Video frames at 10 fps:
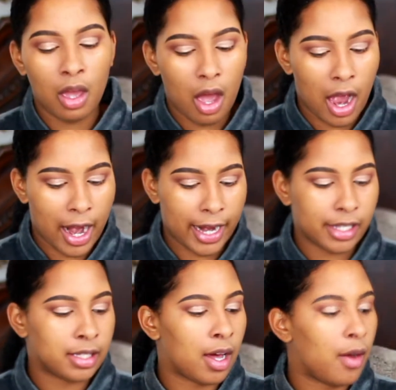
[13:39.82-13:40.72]

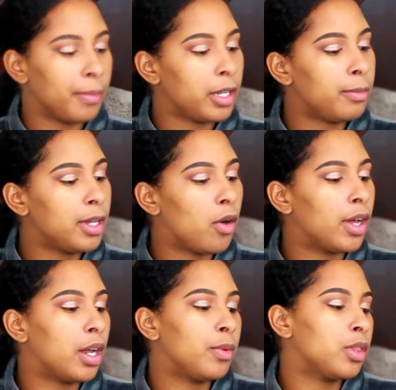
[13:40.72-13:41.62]
Alright, so I'm going to be
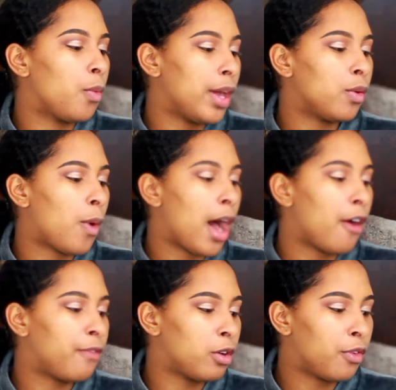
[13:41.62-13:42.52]
going in with the Wet n
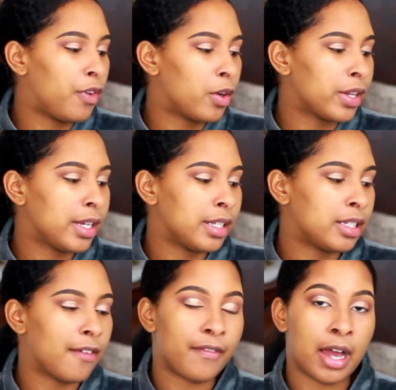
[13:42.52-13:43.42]
Wild Photo Focus
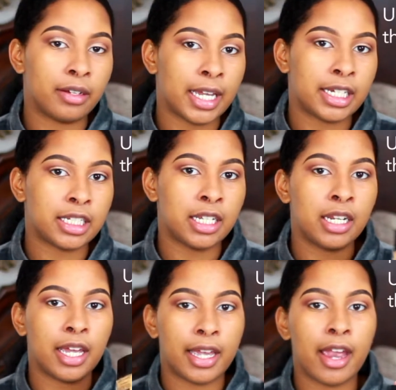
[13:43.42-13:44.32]
foundation
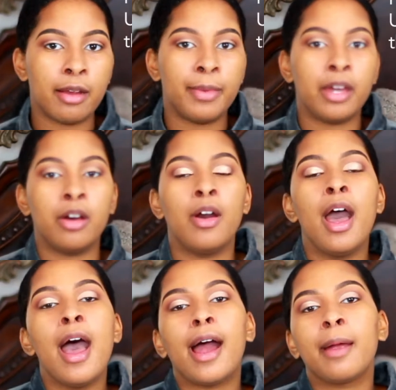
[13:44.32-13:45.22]
in caramel.
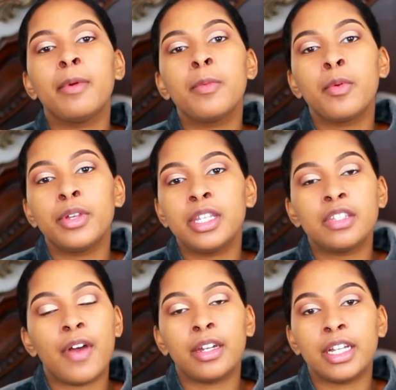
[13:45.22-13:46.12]
I remember when this
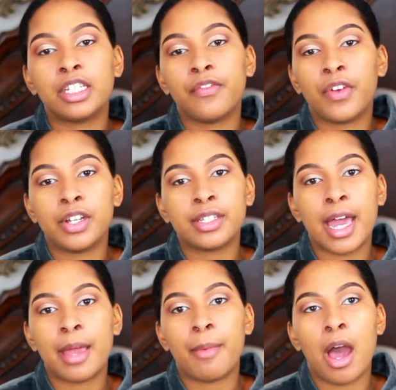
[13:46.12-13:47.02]
foundation first
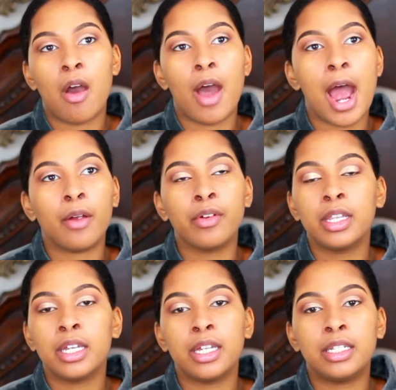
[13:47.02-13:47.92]
came out, I
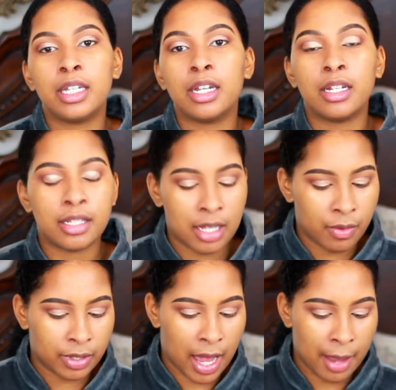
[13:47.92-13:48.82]
really didn't understand
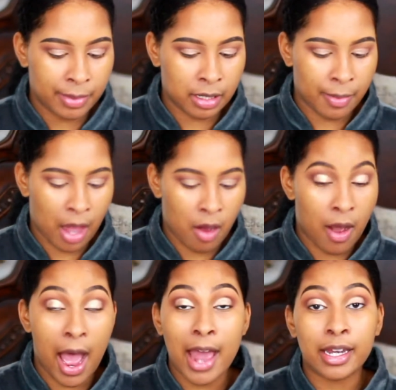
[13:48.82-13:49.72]
what the hype is
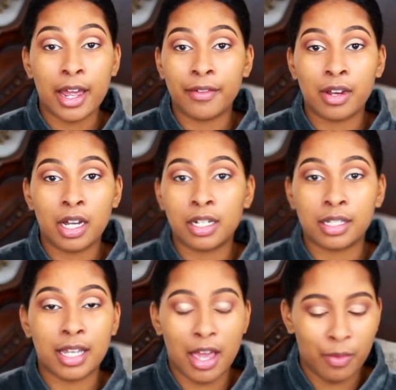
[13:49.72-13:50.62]
about. I never
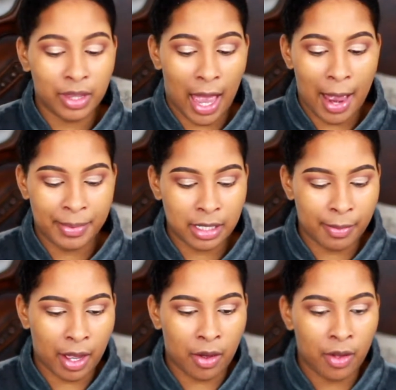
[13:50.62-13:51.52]
understand what the hype is
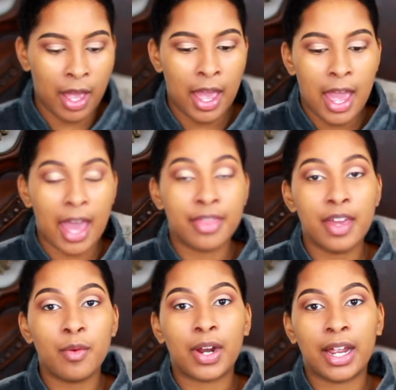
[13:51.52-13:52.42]
about. And
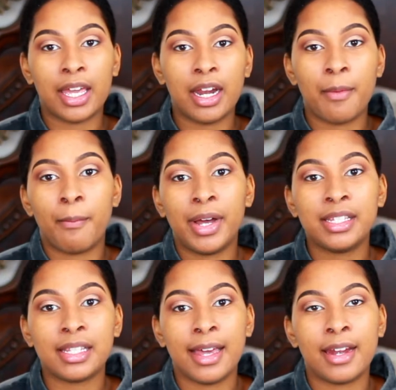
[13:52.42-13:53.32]
then when I get it
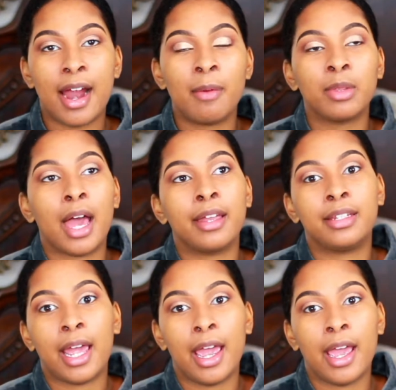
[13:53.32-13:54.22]
months later, I'm like,
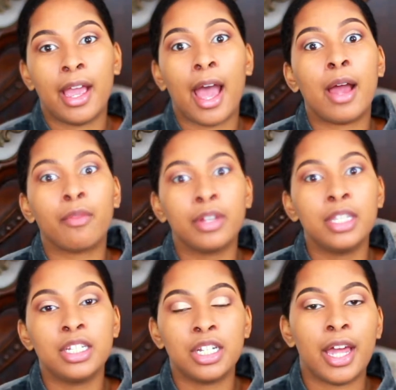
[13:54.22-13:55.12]
dang, I
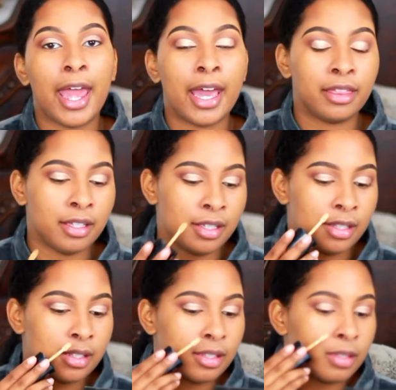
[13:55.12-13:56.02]
really should have had
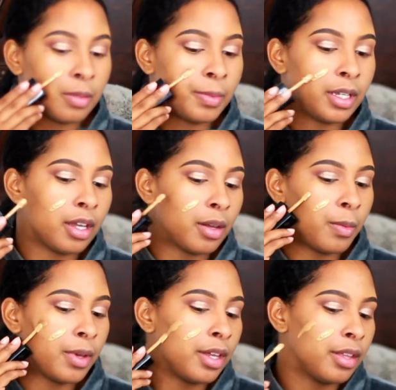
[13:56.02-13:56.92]
this to begin
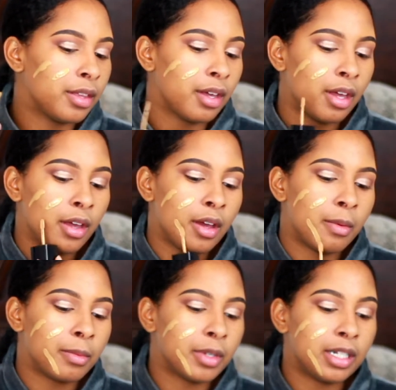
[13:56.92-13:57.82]
with.
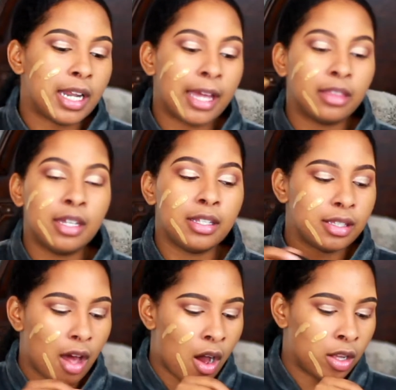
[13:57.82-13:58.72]
I'm going to dot
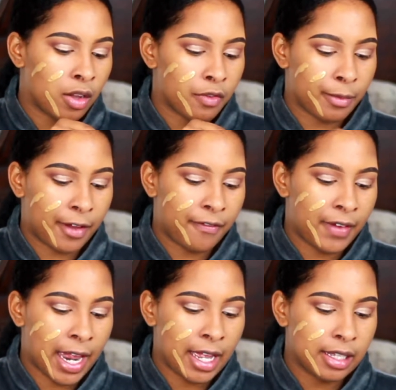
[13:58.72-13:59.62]
this all over my
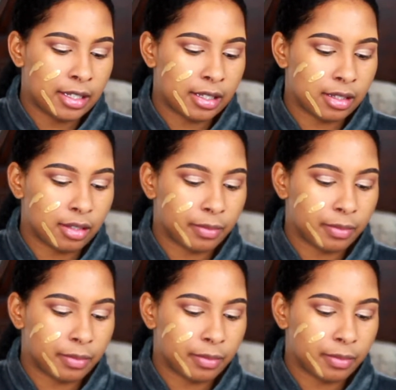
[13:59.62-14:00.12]
face.